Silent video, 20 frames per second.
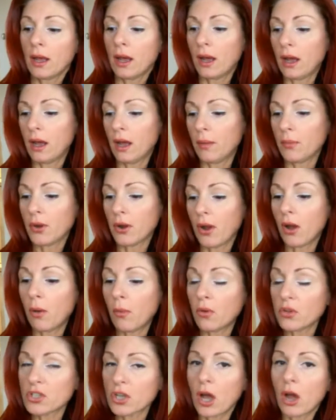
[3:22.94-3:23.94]
They
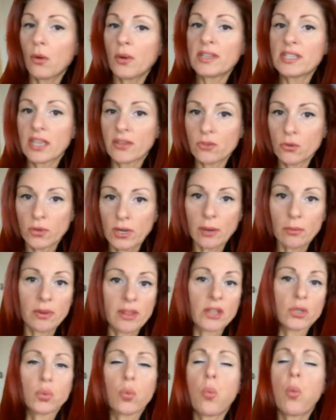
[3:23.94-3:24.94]
almost always give you a
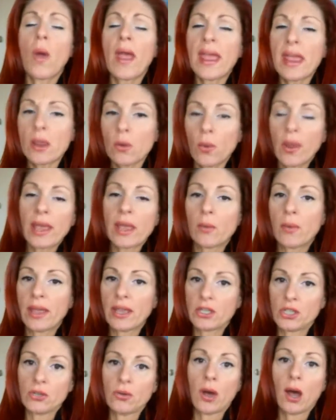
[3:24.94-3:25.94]
number that's way, way,
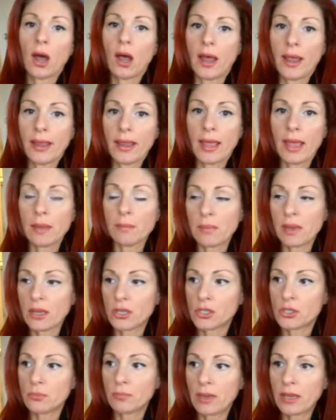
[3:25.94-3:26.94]
way too high and
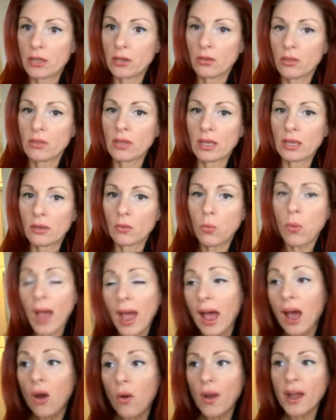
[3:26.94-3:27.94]
make you think,
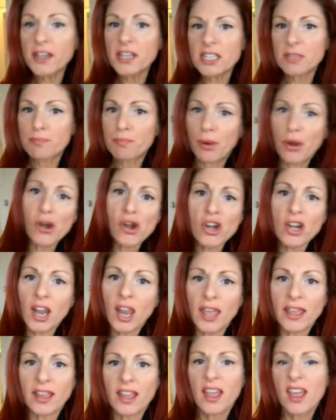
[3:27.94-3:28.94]
wow, I just
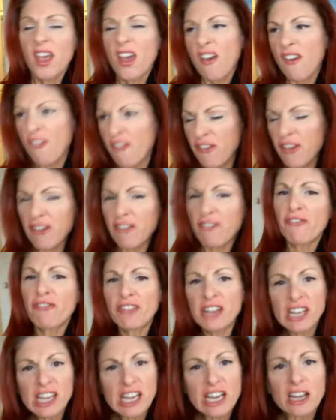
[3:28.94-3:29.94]
burned like
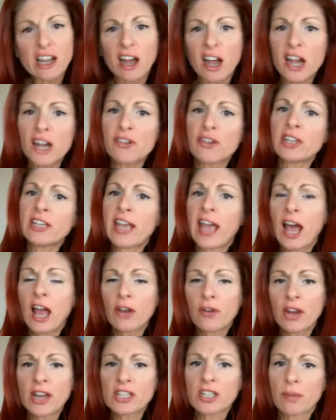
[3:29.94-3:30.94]
1,500
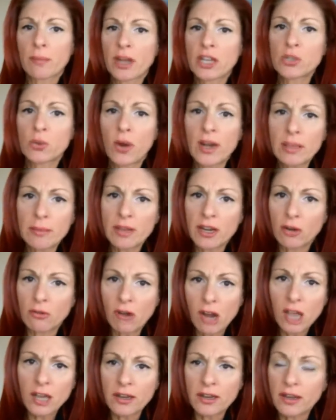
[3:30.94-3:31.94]
calories on my
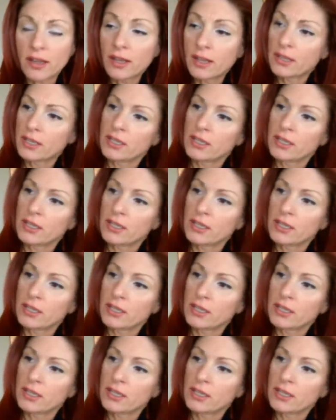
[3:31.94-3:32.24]
20-minute run,